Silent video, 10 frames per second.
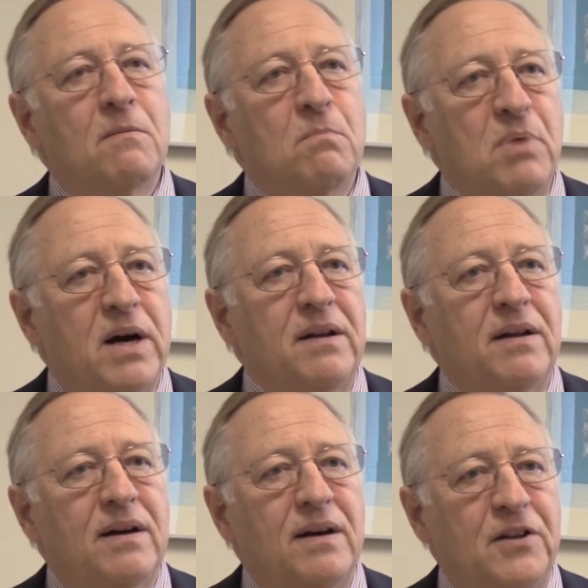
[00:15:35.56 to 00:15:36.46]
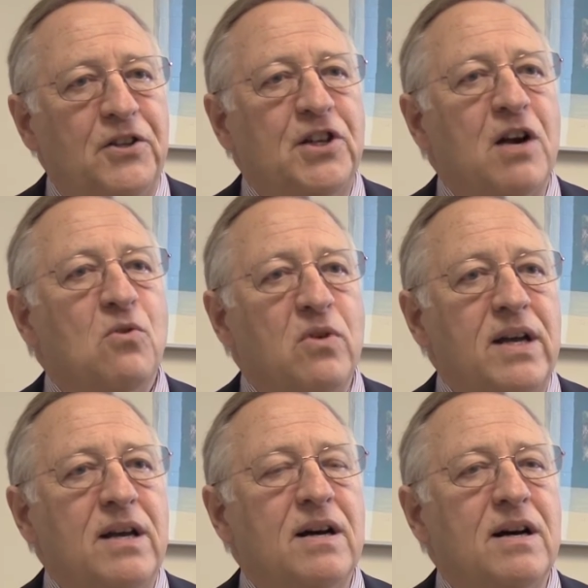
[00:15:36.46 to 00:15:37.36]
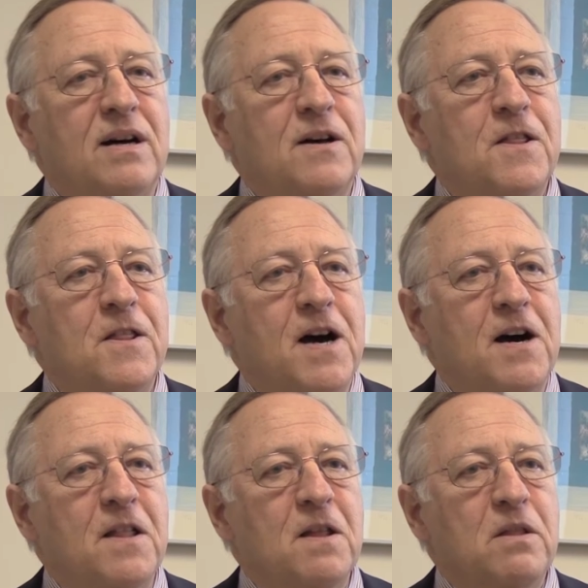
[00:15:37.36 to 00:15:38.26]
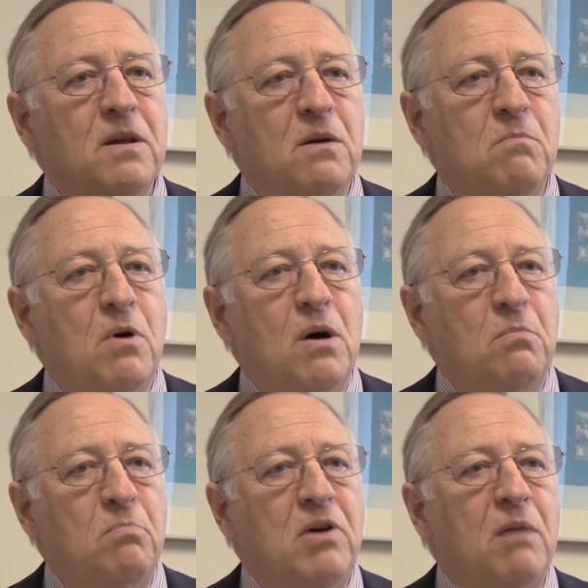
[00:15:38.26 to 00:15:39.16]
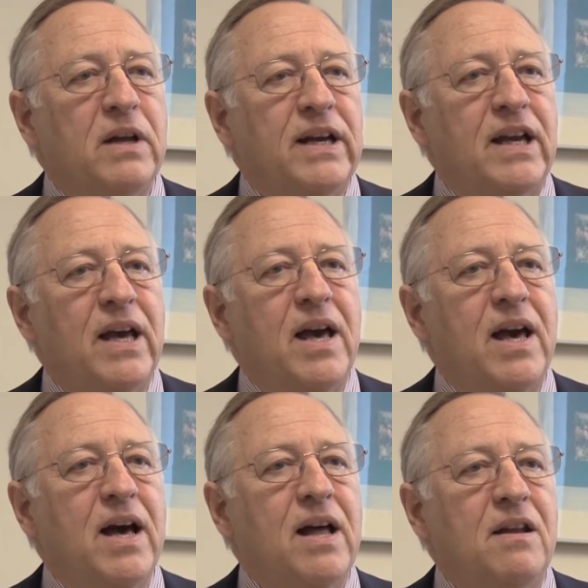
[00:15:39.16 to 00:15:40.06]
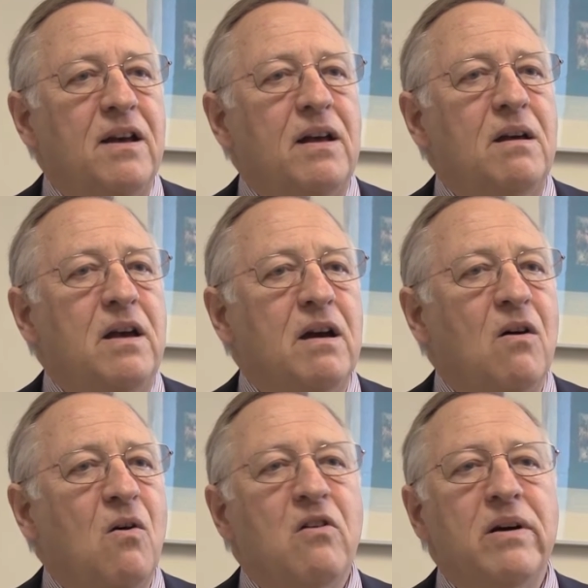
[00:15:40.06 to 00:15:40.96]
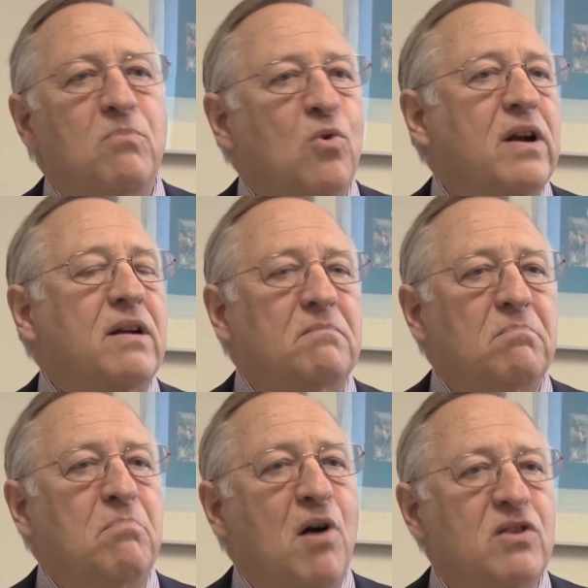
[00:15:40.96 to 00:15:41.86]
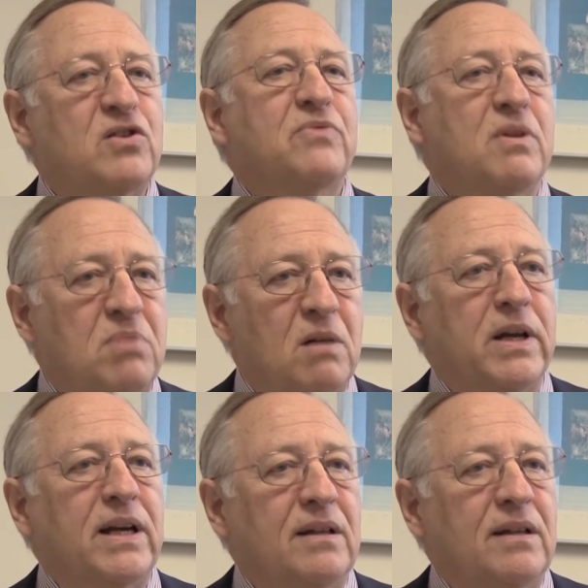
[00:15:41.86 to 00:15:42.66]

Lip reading: But generally, the public and all important parts of the public